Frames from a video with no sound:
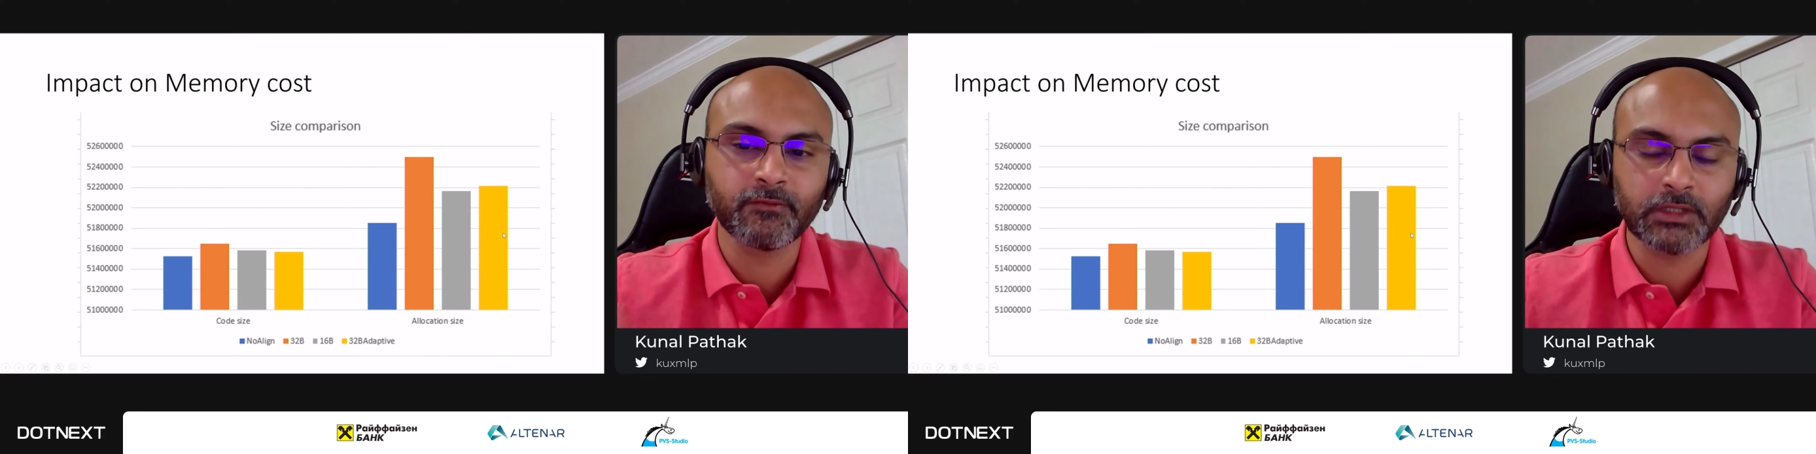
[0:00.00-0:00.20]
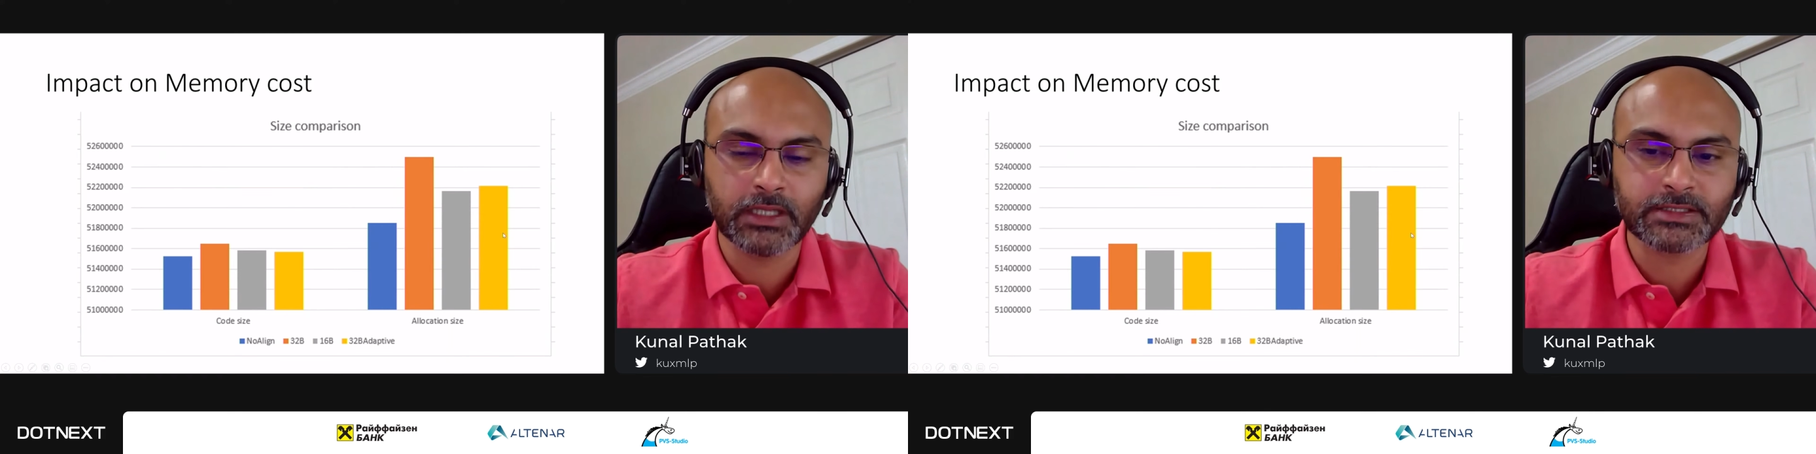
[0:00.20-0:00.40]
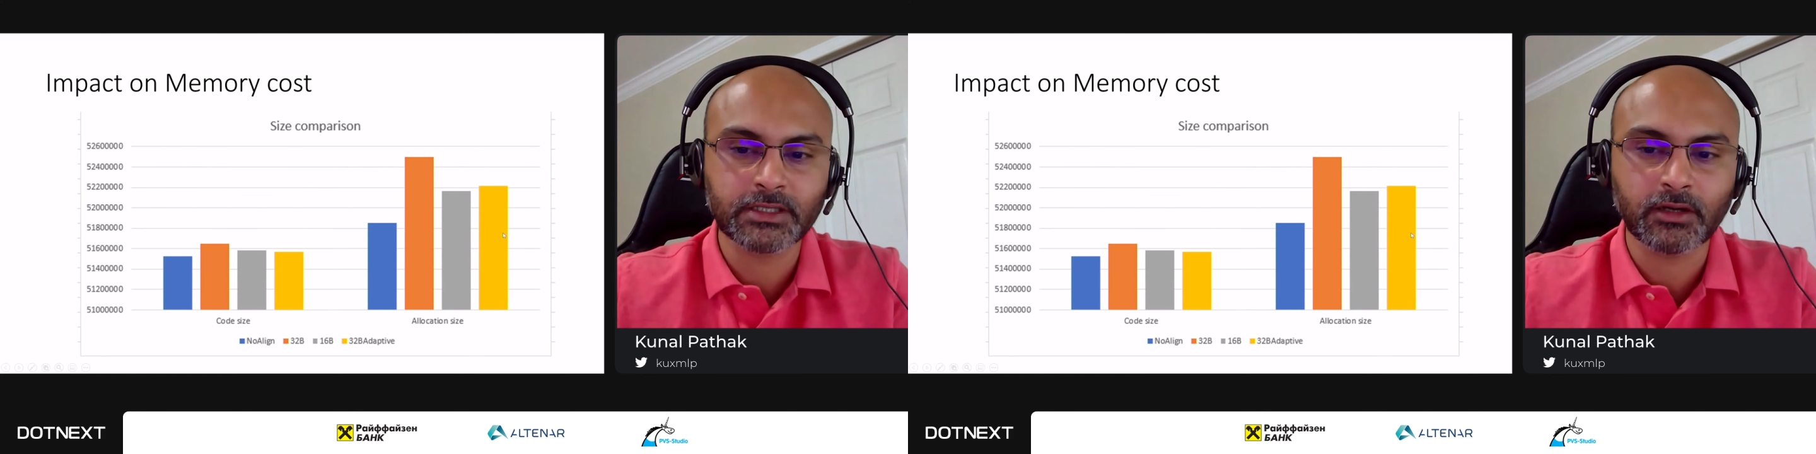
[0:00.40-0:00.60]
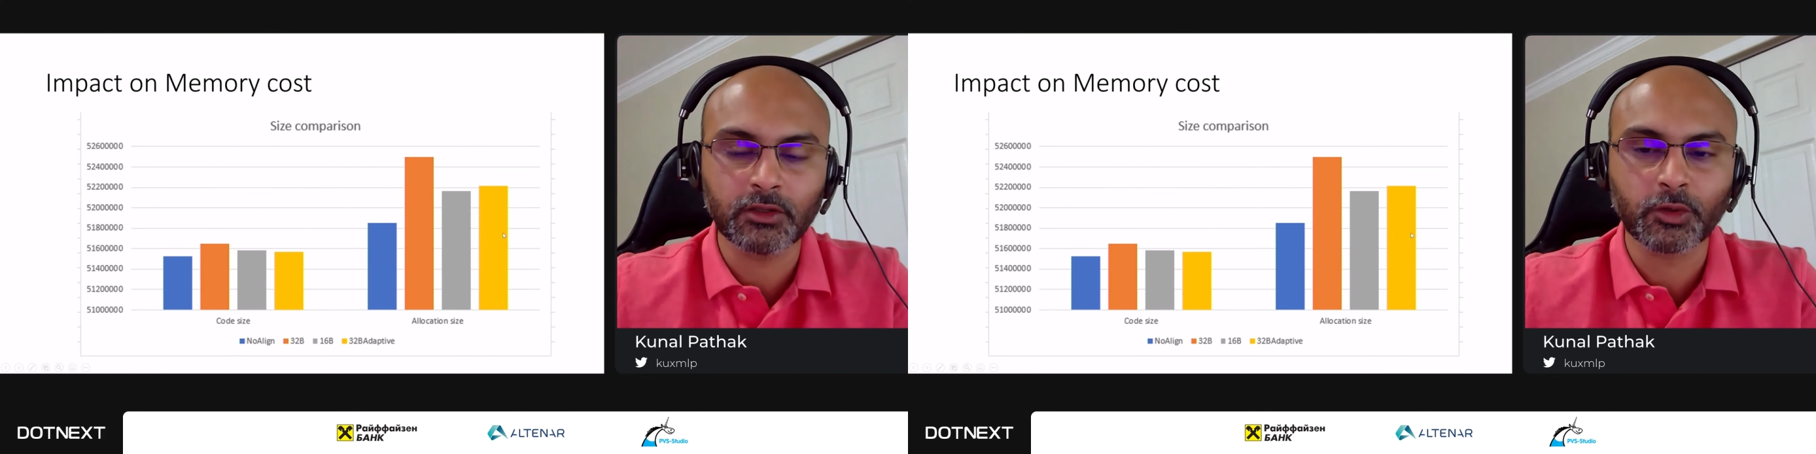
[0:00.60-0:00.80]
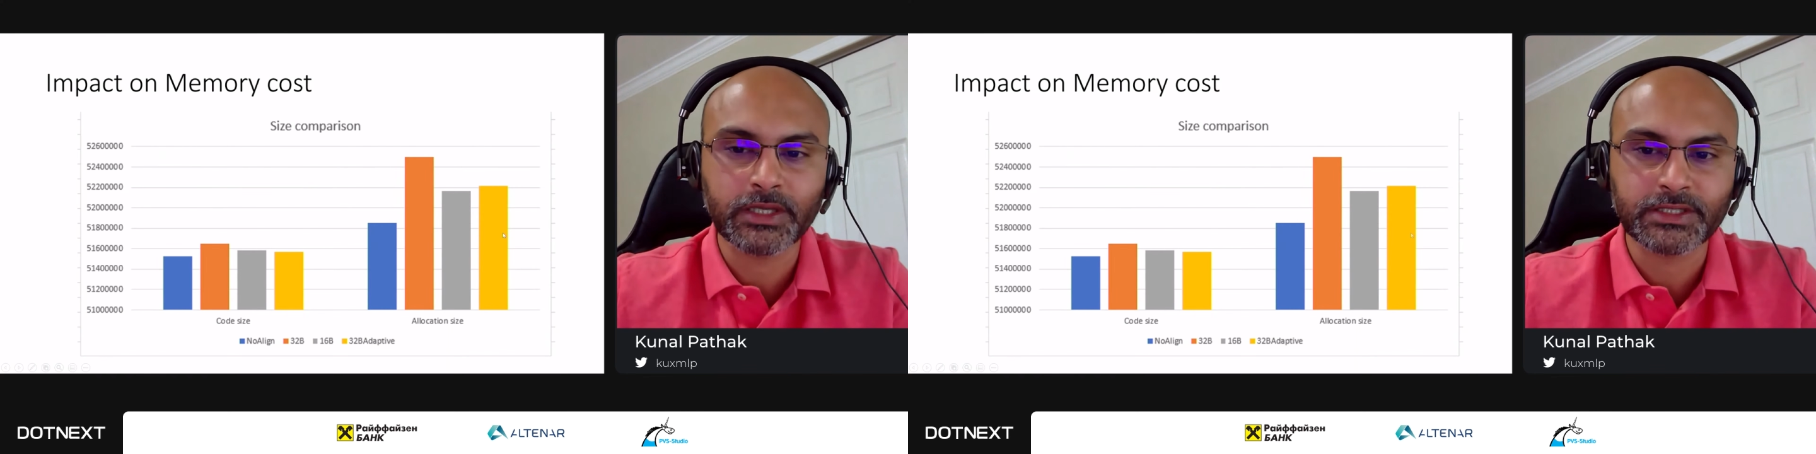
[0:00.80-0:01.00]
lesser
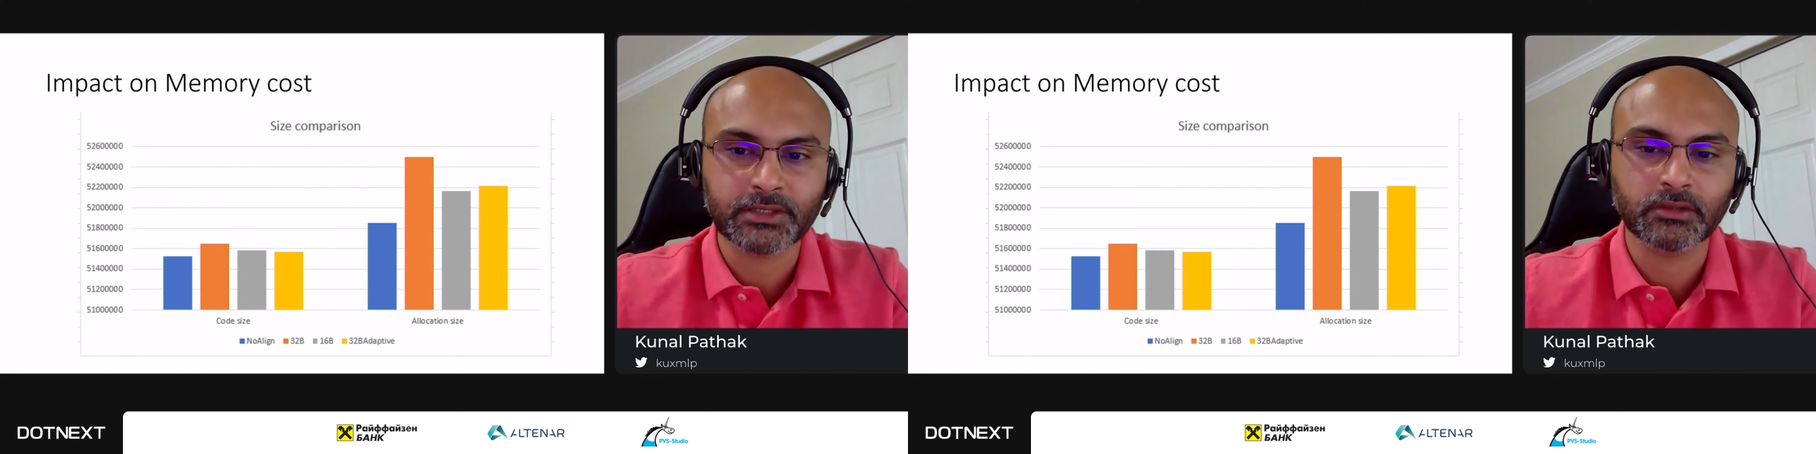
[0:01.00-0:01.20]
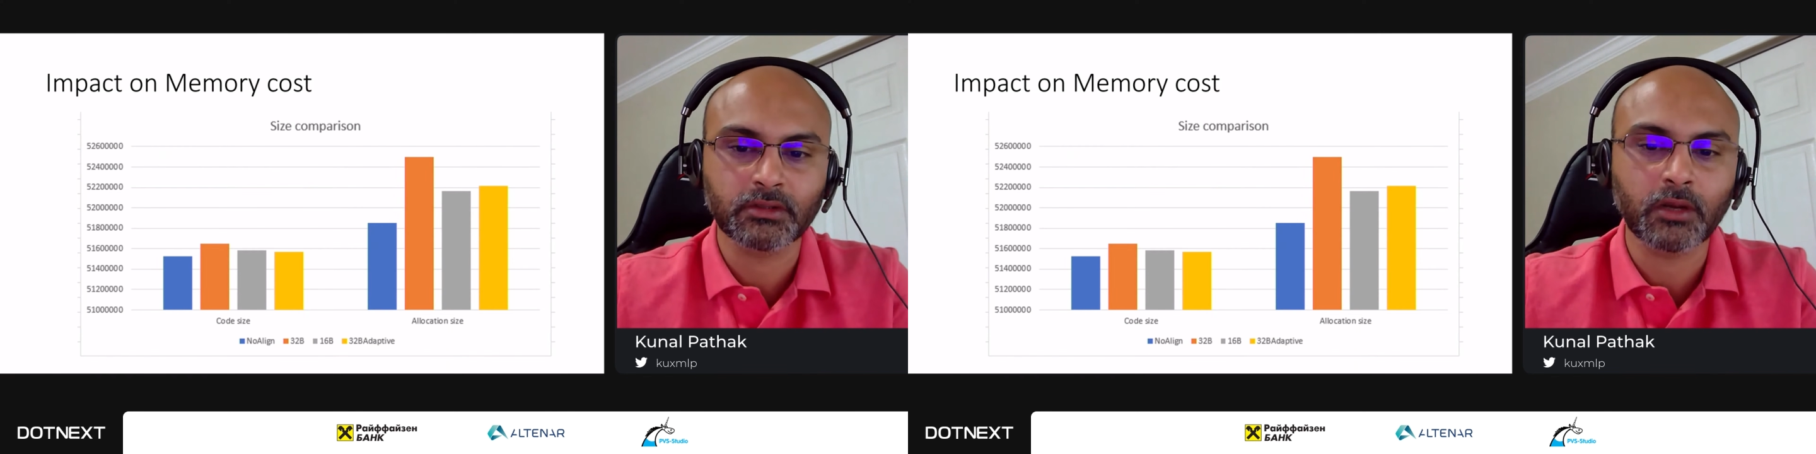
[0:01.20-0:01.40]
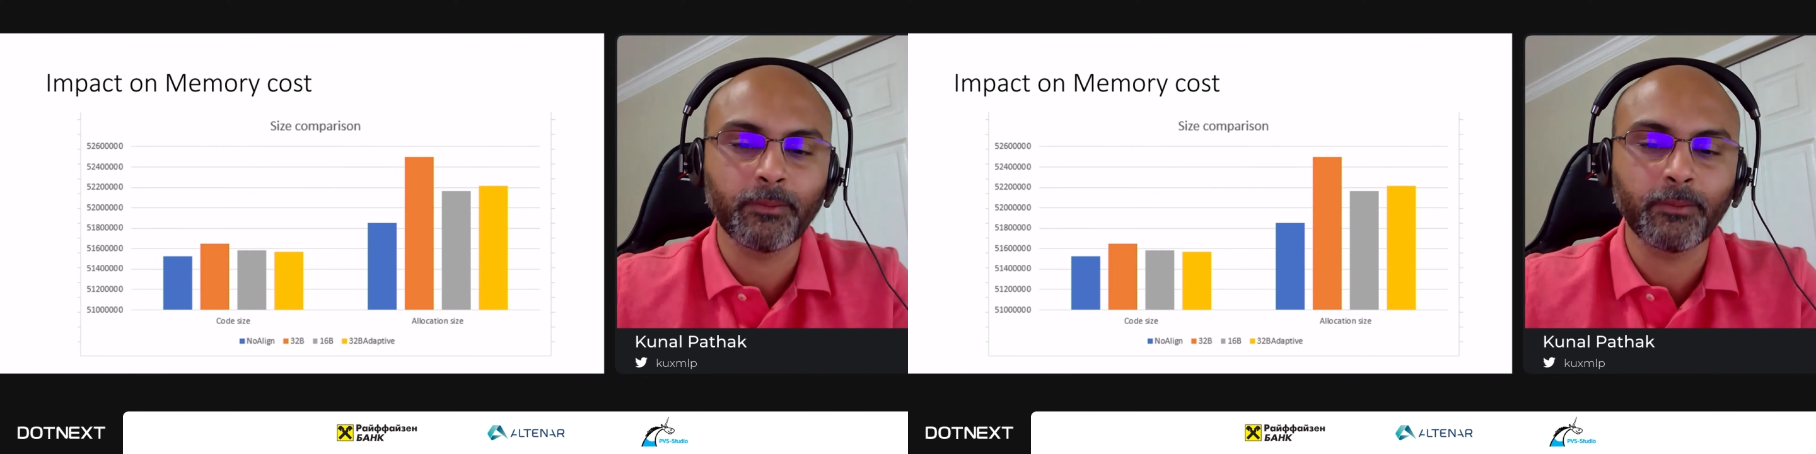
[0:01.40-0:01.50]
allocation